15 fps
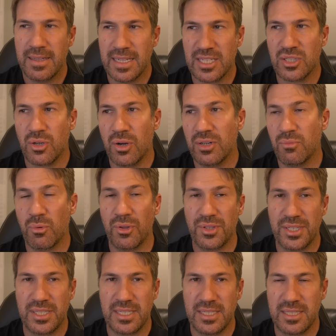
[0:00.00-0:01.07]
That's kind of what
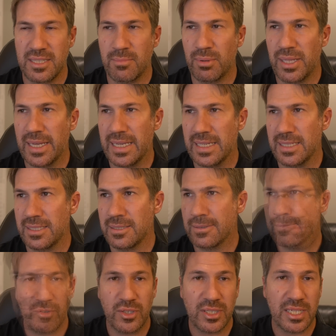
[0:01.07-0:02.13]
this is, the Blade.
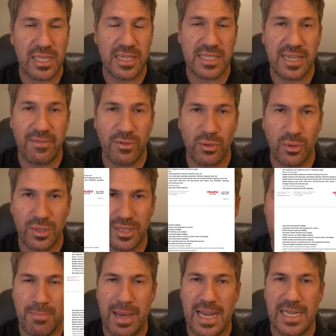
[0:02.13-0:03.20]
Firstly, let's have a look at
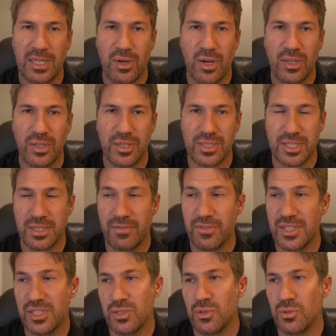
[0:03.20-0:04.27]
the main highlights of
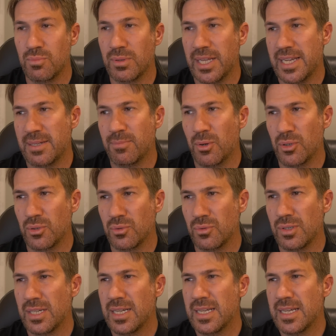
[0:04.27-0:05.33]
this new Blade
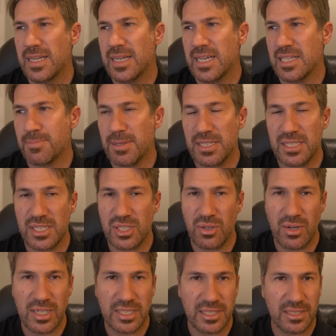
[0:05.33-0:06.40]
model. It's been
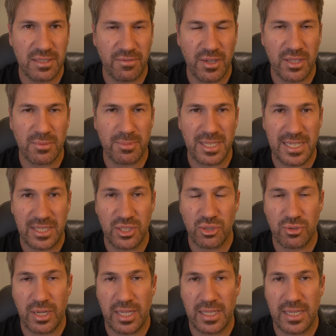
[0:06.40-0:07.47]
designed and developed in
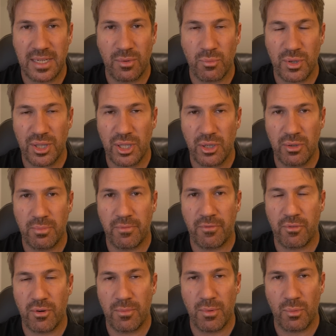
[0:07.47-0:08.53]
Australia with help
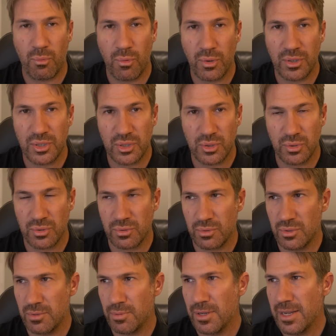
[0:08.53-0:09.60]
from Walkinshaw
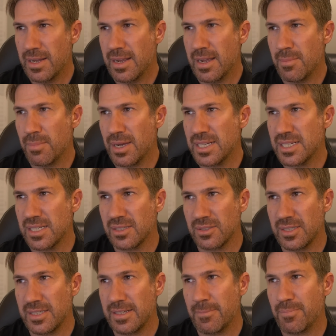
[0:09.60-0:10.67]
Group, and
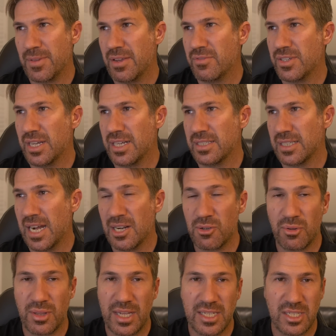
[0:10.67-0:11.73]
basically they've done
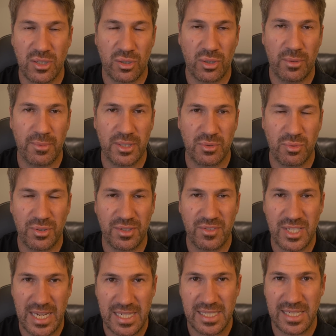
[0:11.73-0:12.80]
100,000 kilometres worth of
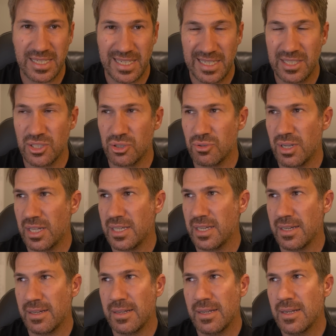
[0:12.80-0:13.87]
testing in
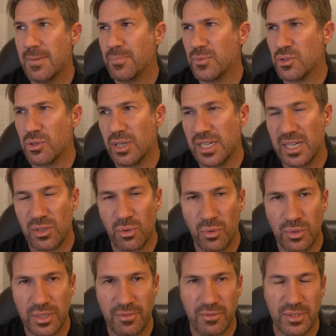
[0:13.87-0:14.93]
Australia, tried out
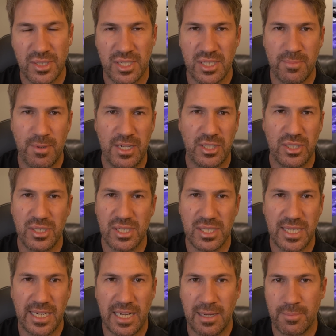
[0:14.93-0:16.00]
all different suspension
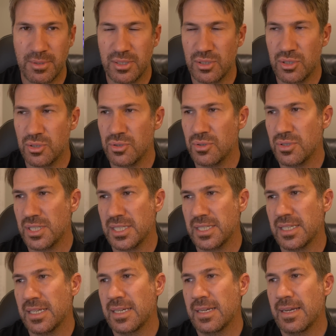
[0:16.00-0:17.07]
setups and
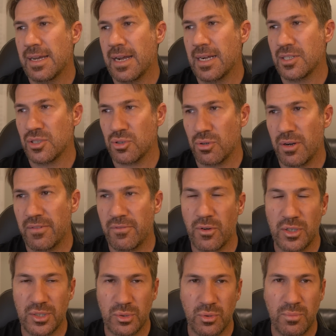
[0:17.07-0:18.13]
tuning to try and
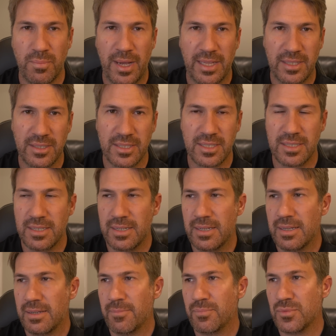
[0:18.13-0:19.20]
find a good balance
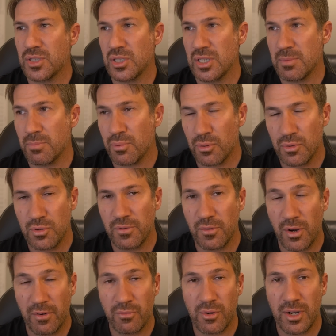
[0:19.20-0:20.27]
to improve
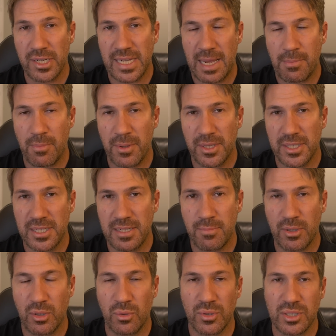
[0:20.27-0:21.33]
off-road capability
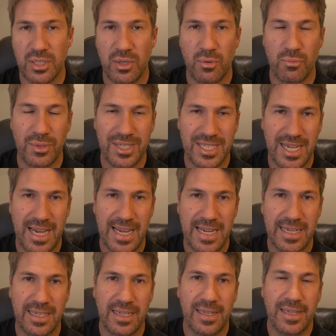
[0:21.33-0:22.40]
but also
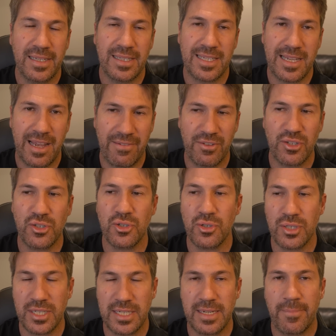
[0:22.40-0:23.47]
retain the
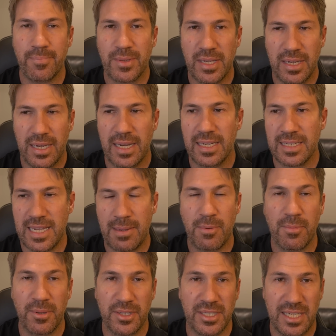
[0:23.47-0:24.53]
heavy-duty
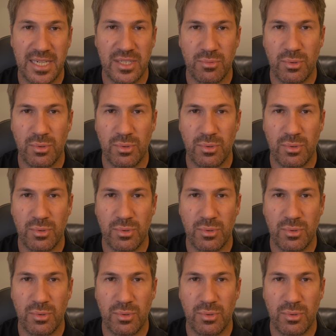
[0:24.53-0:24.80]
capability as